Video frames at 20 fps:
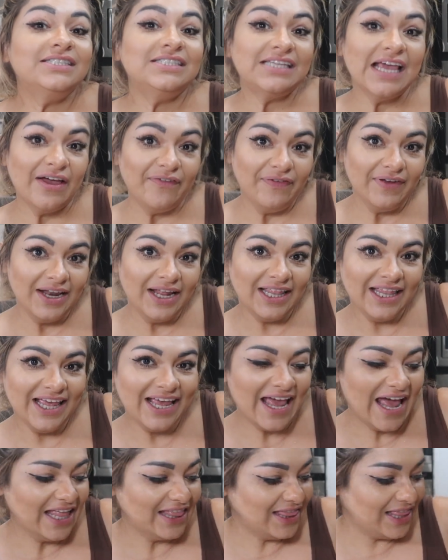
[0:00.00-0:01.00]
Definitely
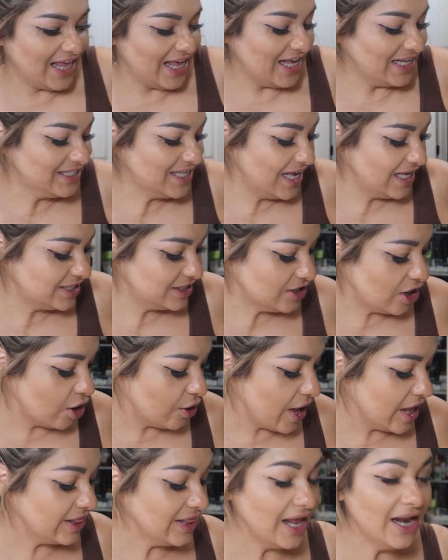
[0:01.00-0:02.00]
get these. So,
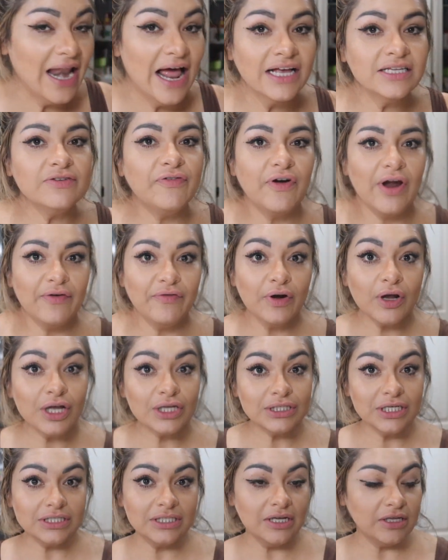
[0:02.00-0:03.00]
and they last forever,
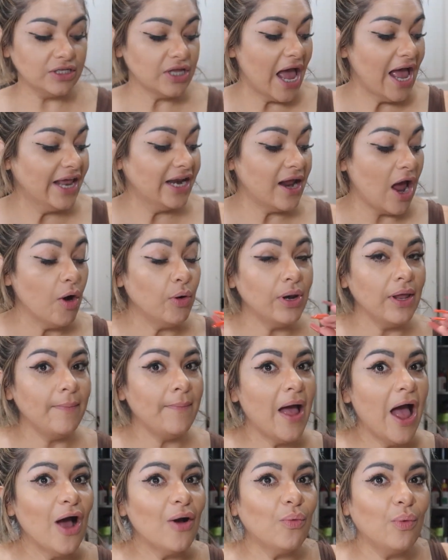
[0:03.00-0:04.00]
because it's, I only
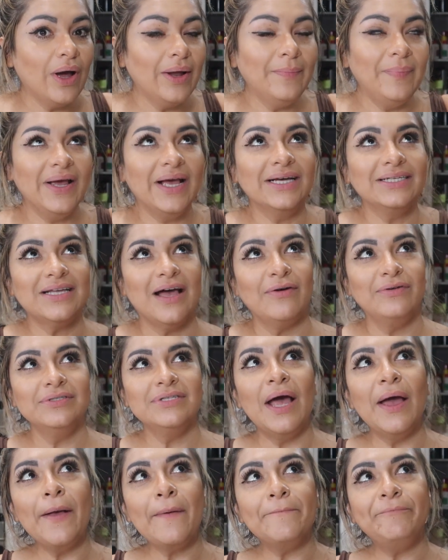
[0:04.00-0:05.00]
bought one because I was
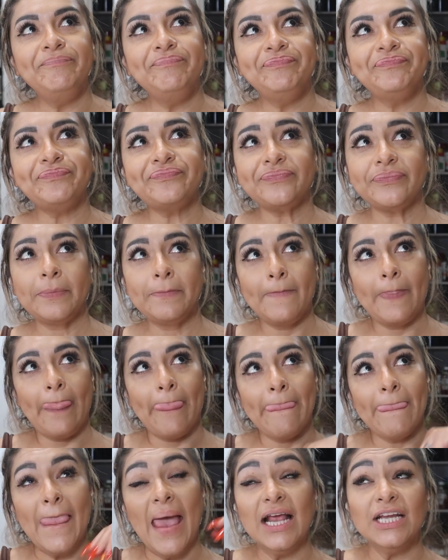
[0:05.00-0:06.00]
like,
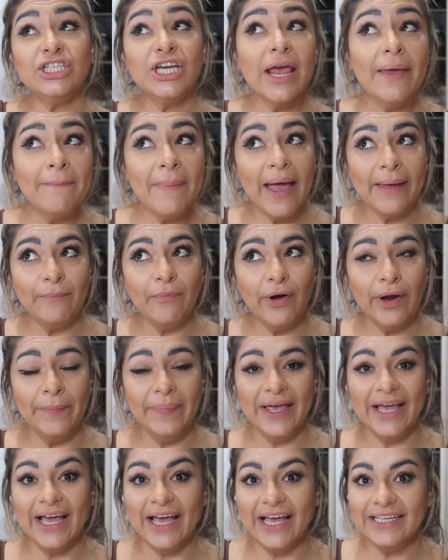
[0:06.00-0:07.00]
should I buy more,
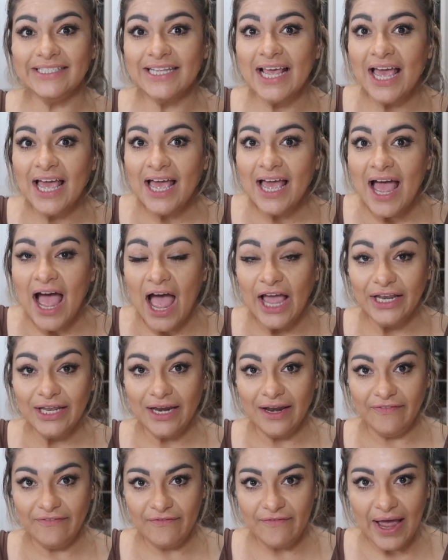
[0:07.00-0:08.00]
because I
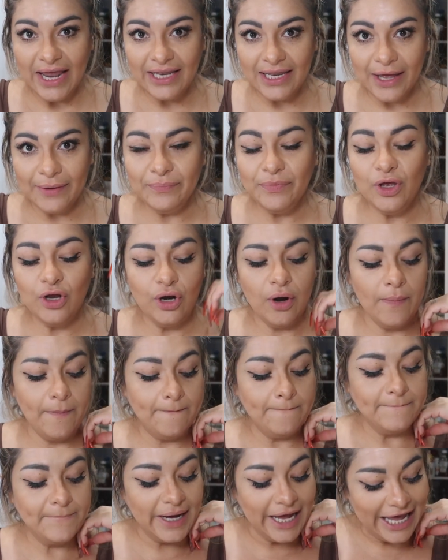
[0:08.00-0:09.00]
didn't find them, you
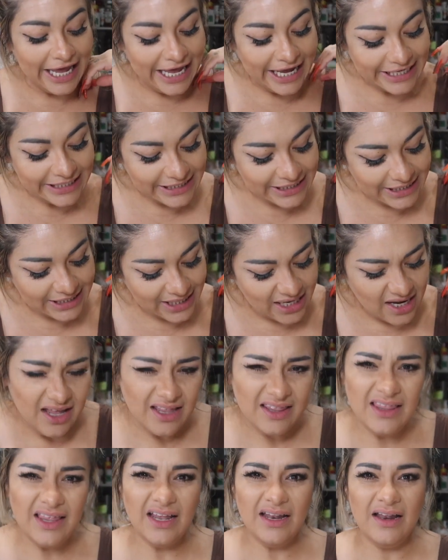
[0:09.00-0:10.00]
know? But
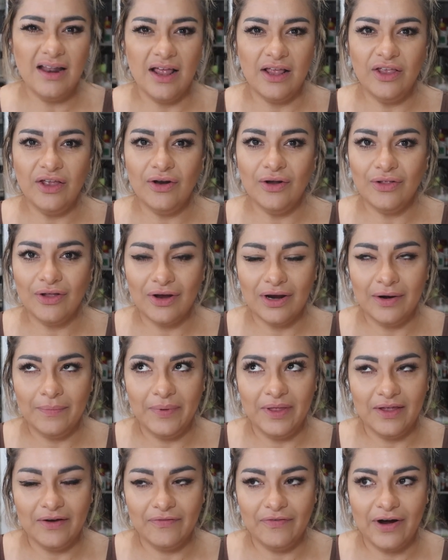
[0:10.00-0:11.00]
then, you know, they're gonna
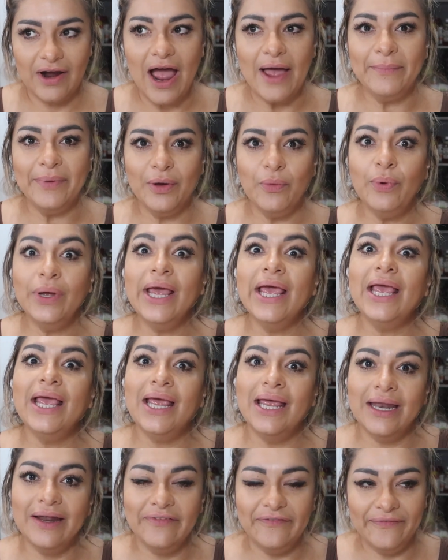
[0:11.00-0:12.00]
be there for, I mean, we
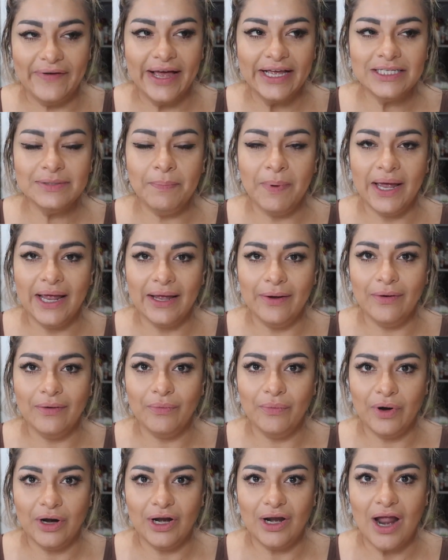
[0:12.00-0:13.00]
eat them fast, but
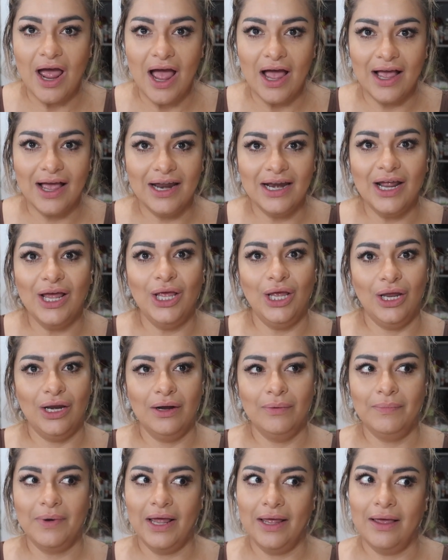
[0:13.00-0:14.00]
we're not gonna eat
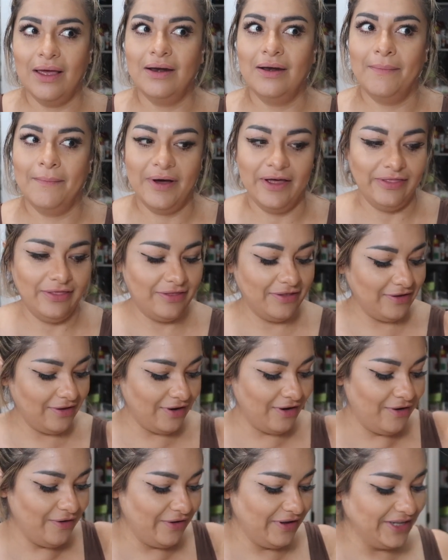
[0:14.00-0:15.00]
them like in a month,
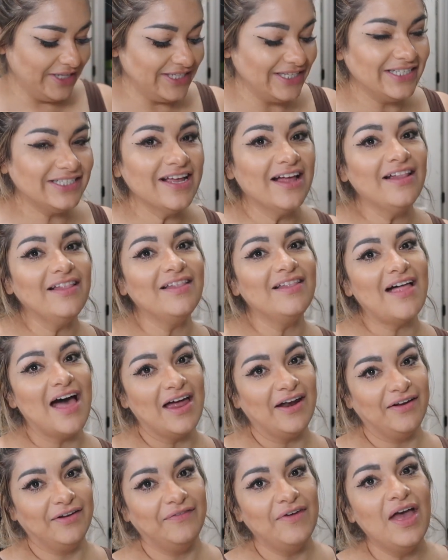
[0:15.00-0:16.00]
you know? This is a
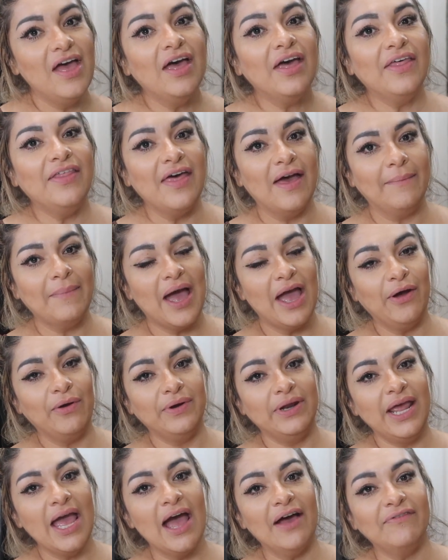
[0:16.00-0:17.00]
lot of them. I
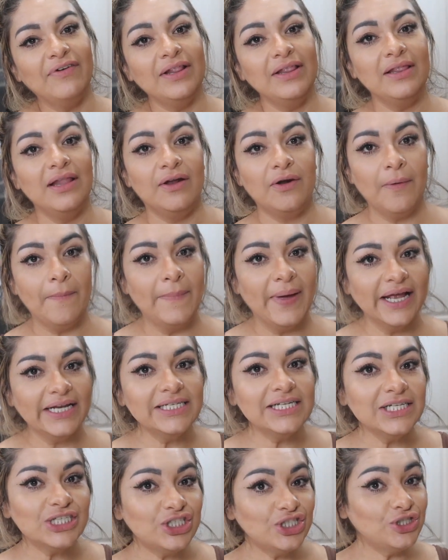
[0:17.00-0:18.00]
only have a little bit
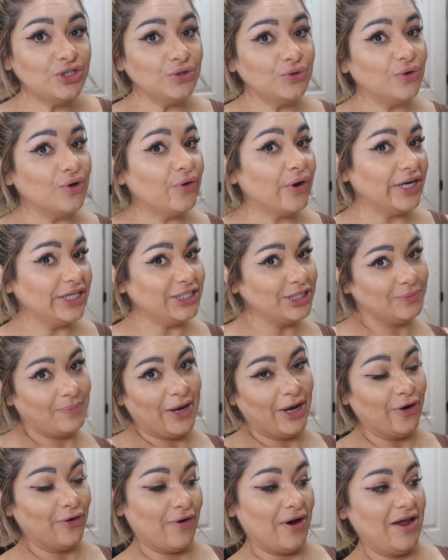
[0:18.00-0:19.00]
just to crunch
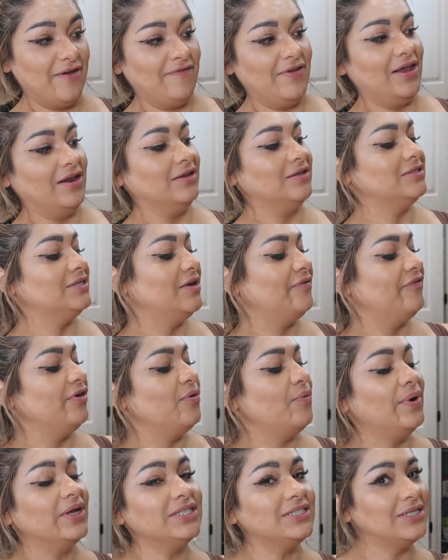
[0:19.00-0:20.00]
my cravings every
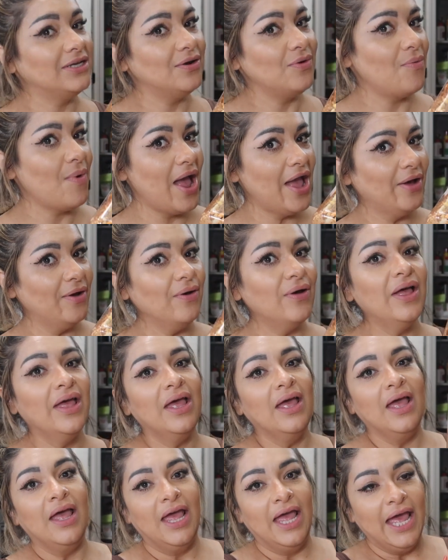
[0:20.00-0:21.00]
once in a while,
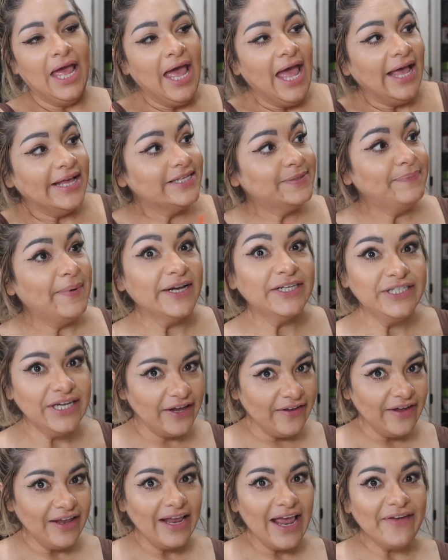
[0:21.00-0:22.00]

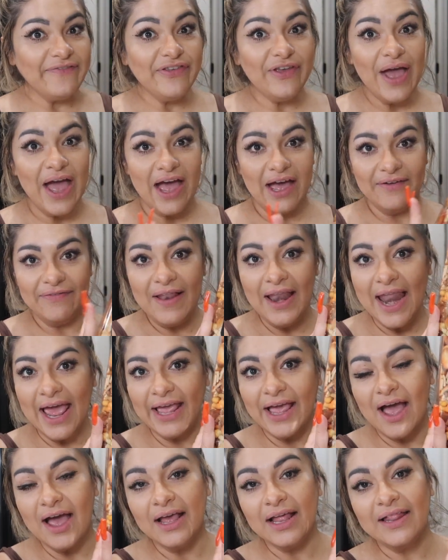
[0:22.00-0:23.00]
especially if you have
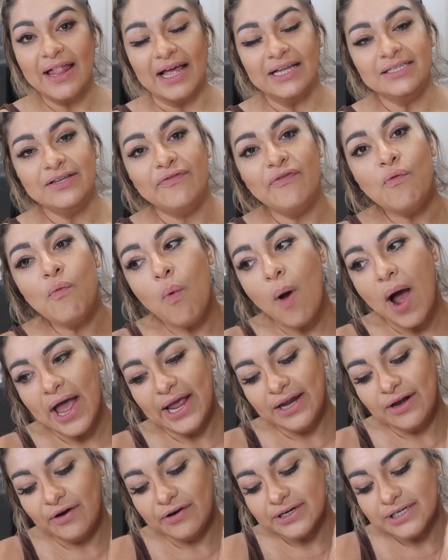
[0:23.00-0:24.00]
like a glass of
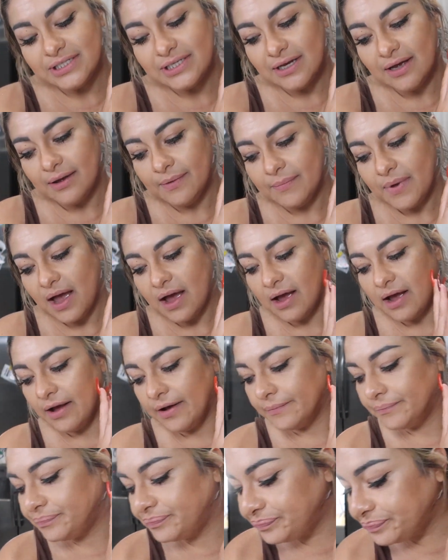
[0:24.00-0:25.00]
wine or
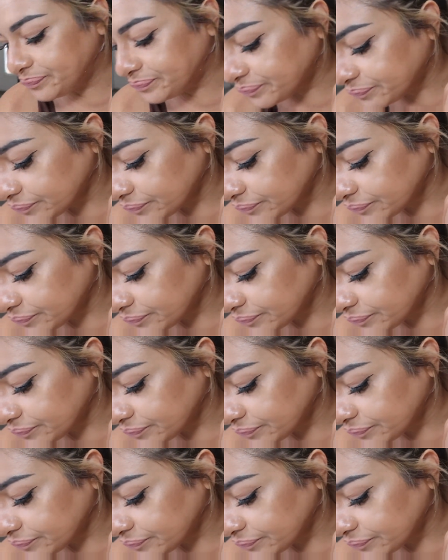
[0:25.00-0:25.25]
some